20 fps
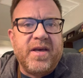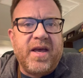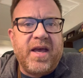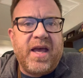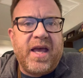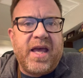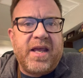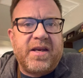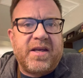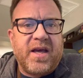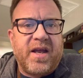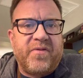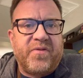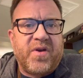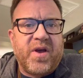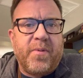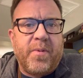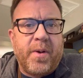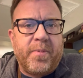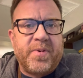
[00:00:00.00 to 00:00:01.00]
and kind of
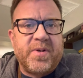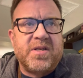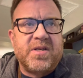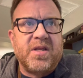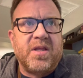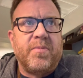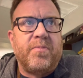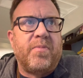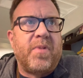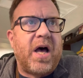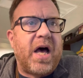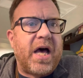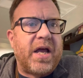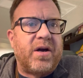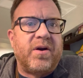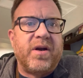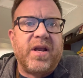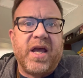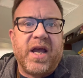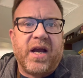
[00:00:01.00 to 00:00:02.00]
come up into the
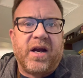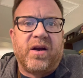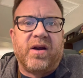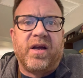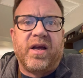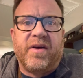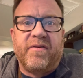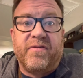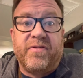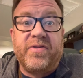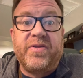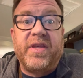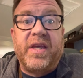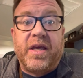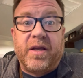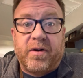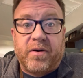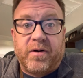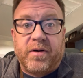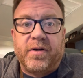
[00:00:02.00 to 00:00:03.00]
modern era of
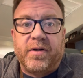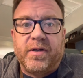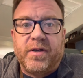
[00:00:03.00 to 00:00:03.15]
theater.